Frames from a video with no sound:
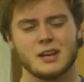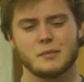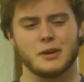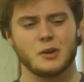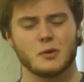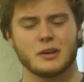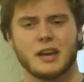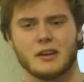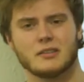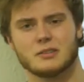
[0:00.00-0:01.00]
but you don't
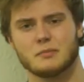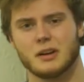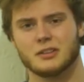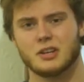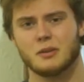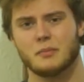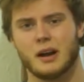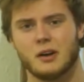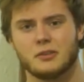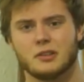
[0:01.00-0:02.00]
care as much
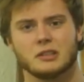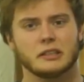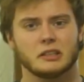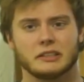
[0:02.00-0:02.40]
about the little